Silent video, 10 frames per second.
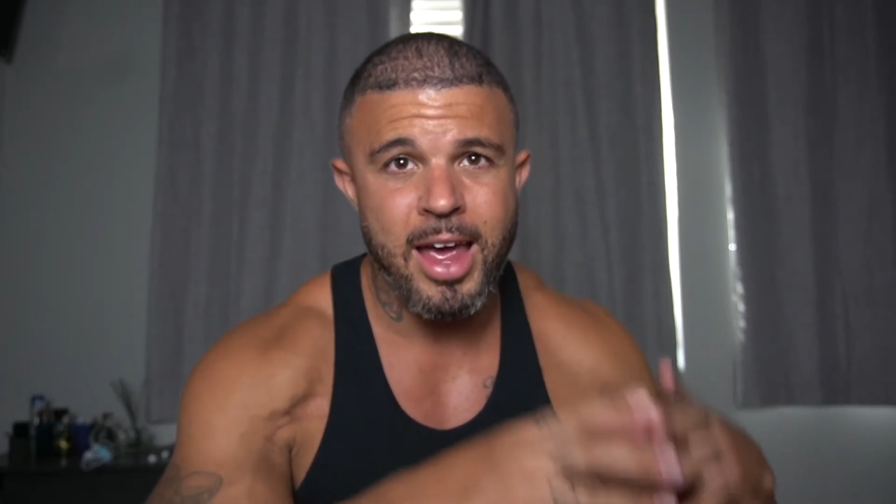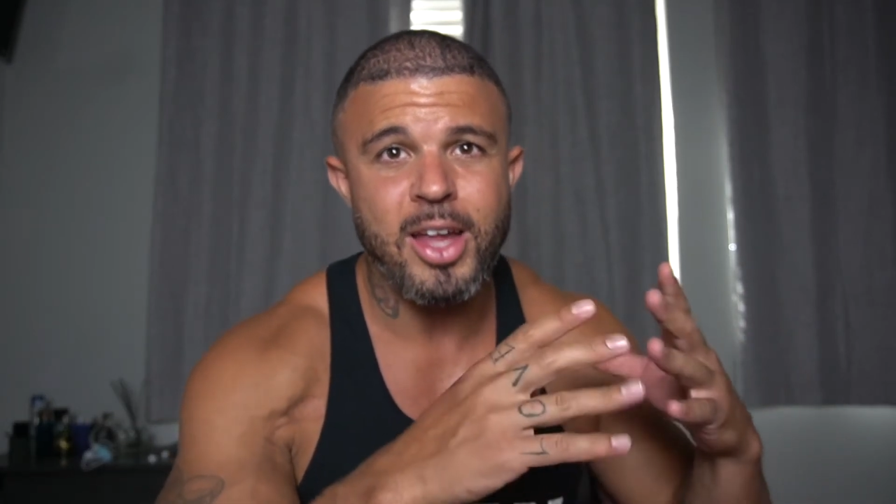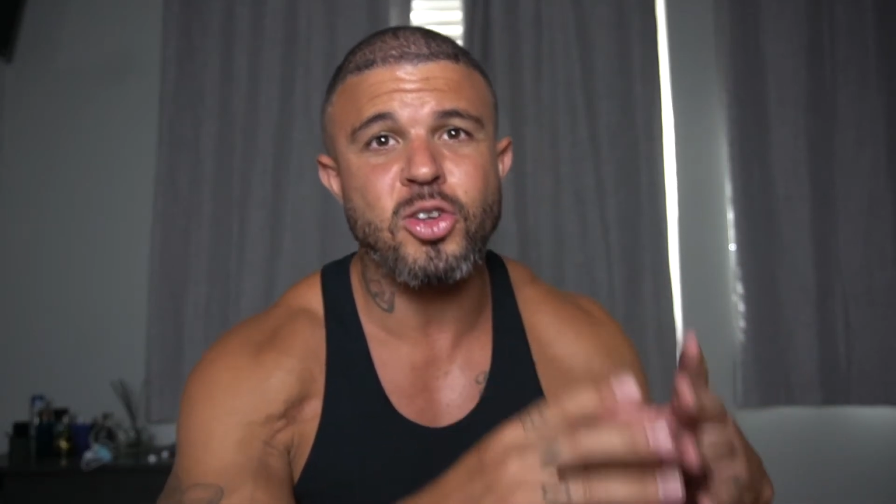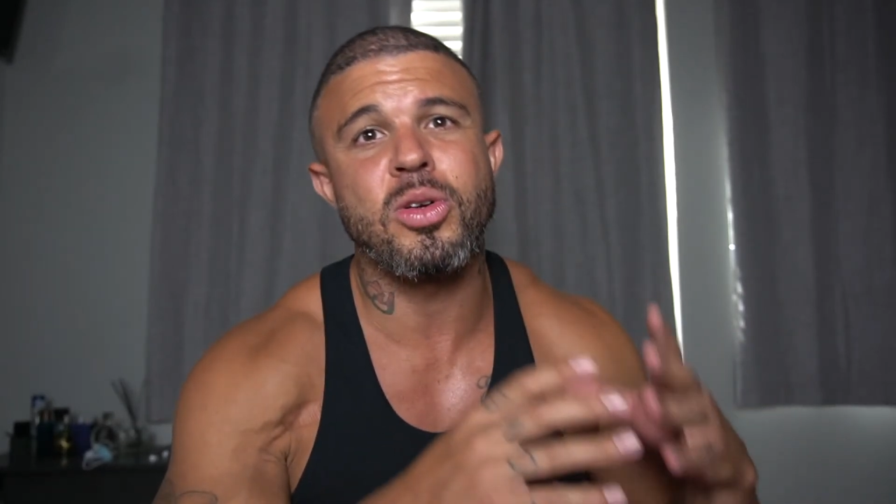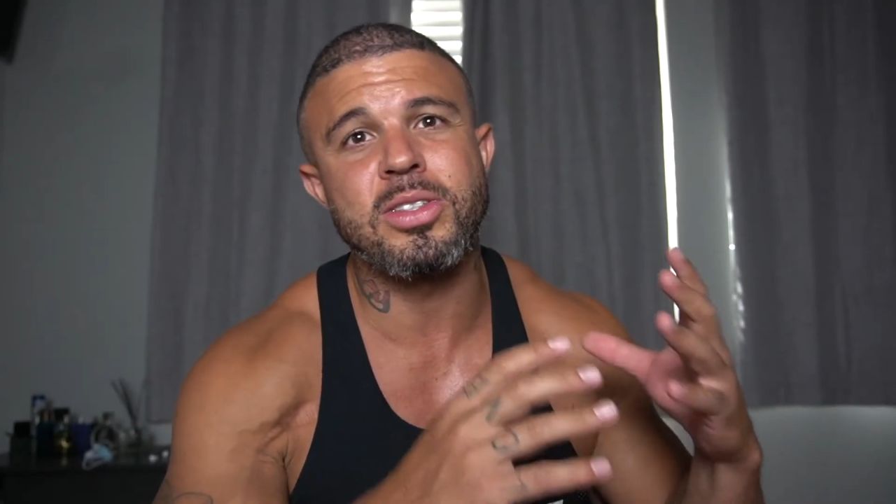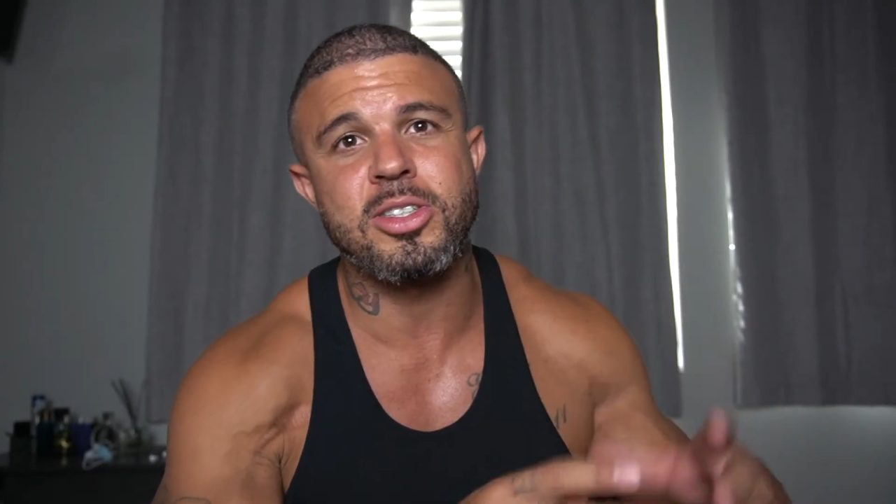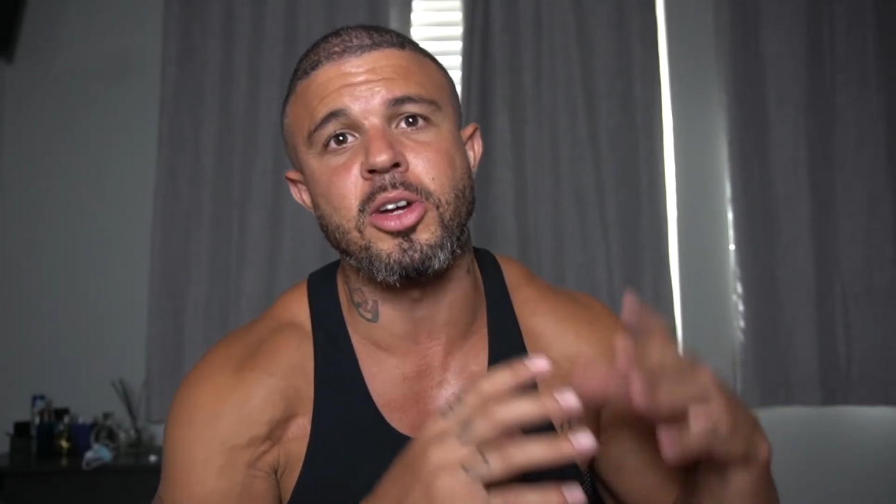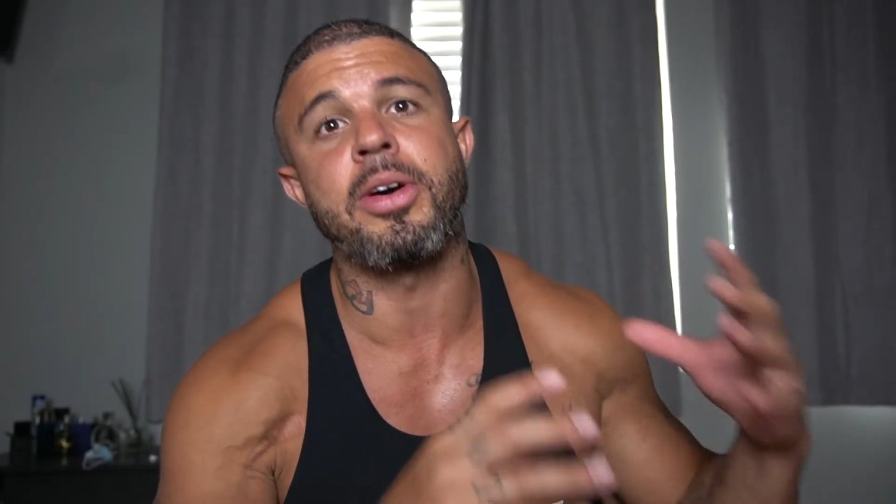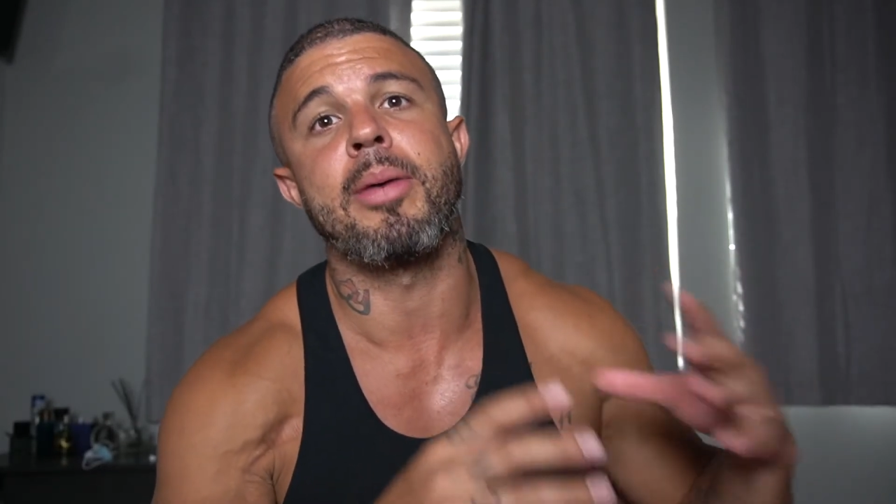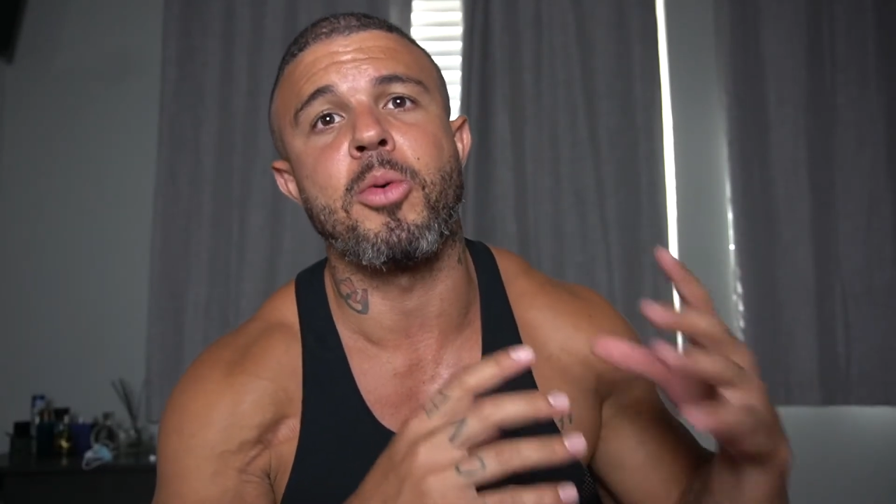and you can
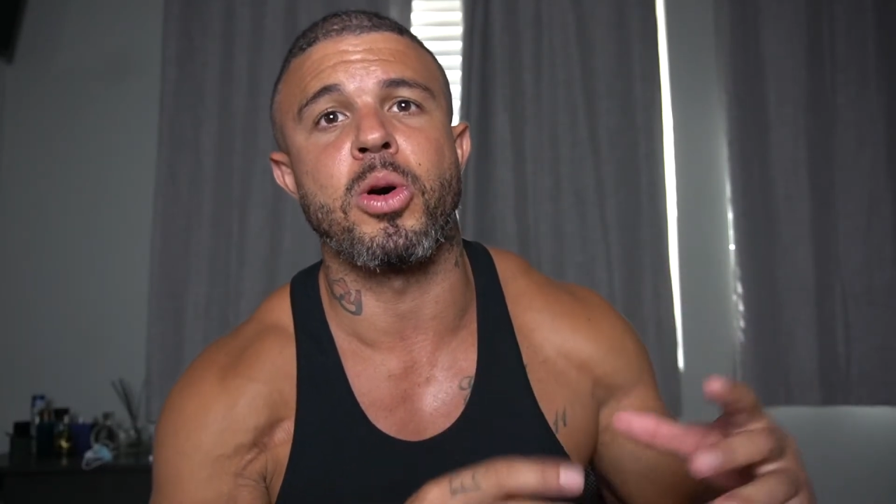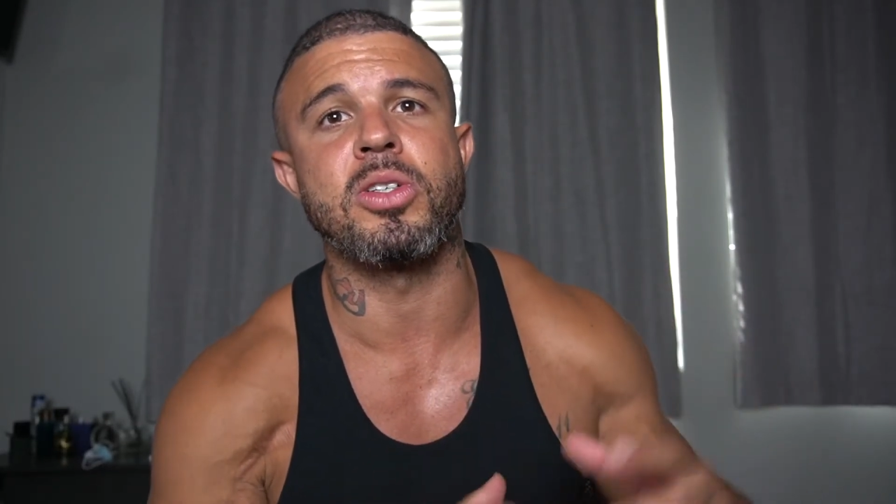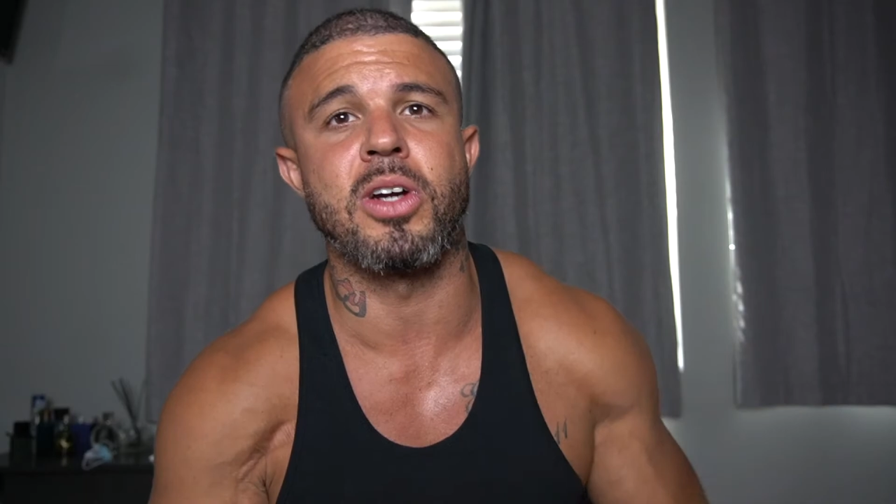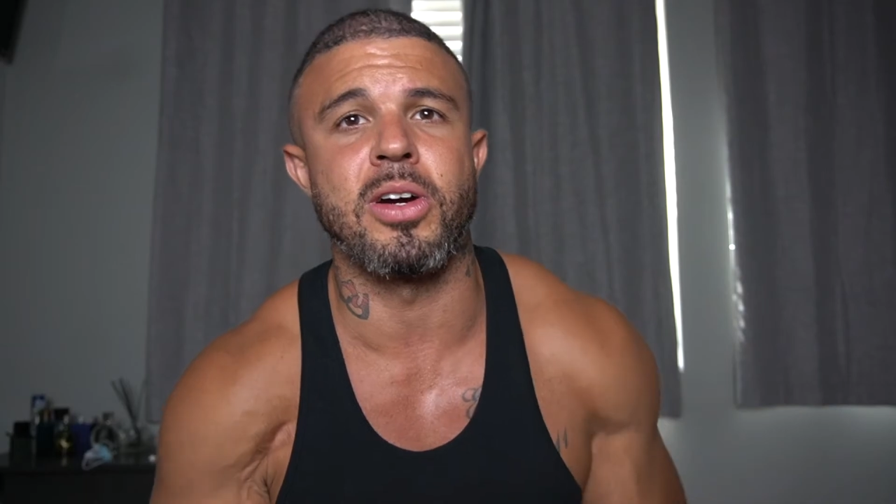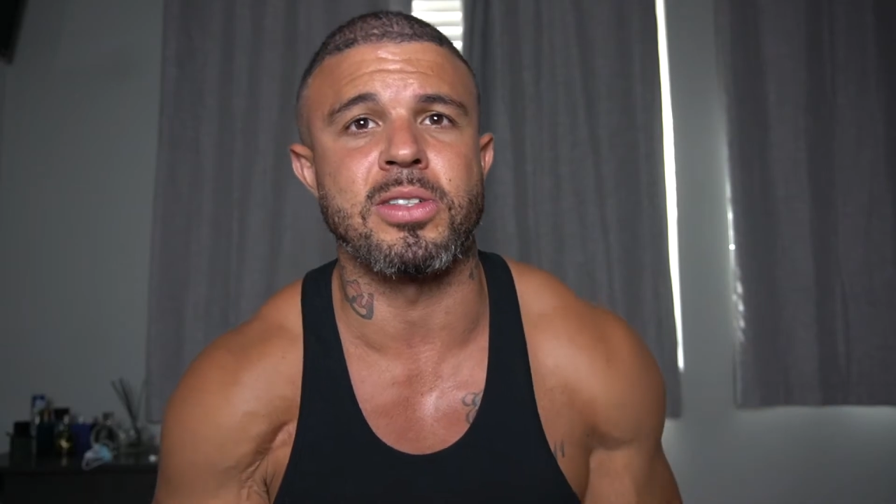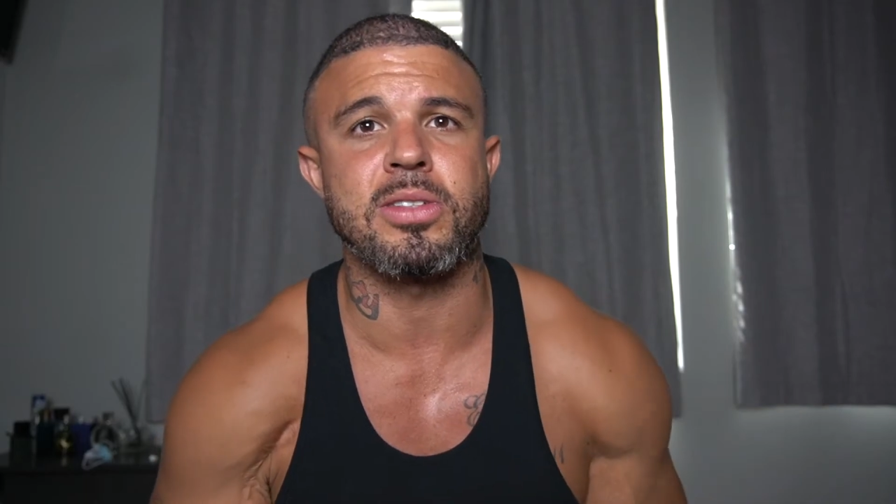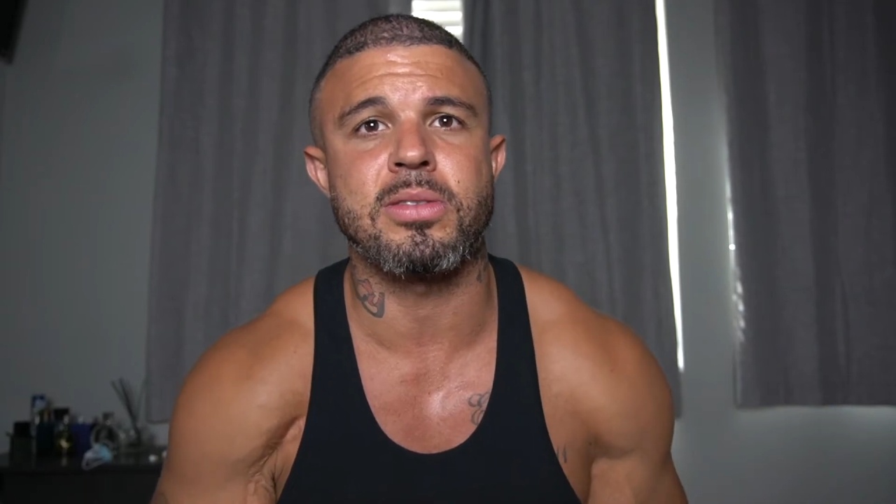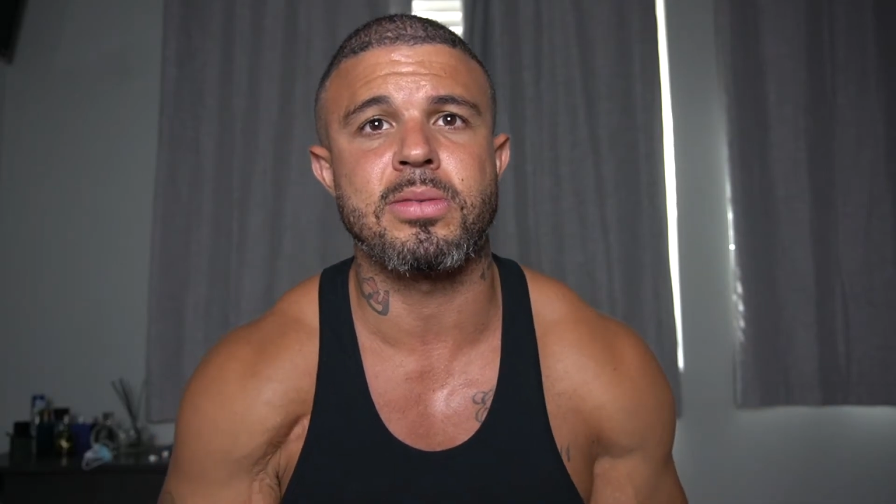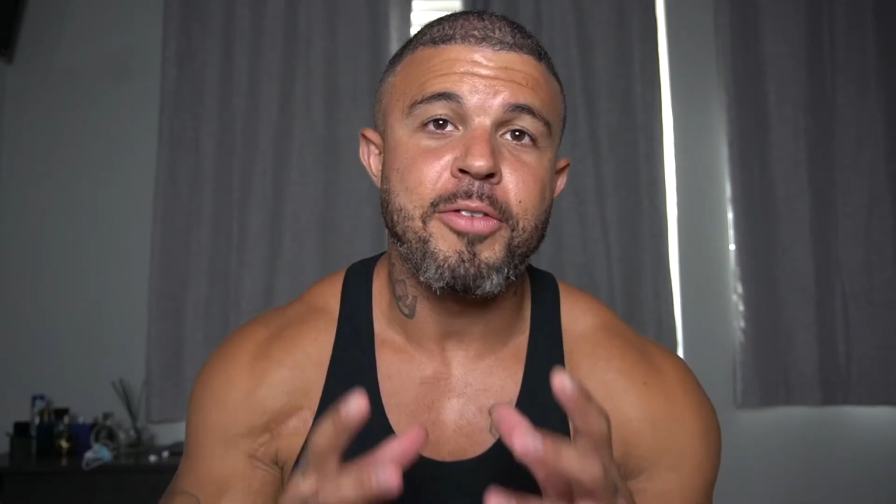still get more endurance.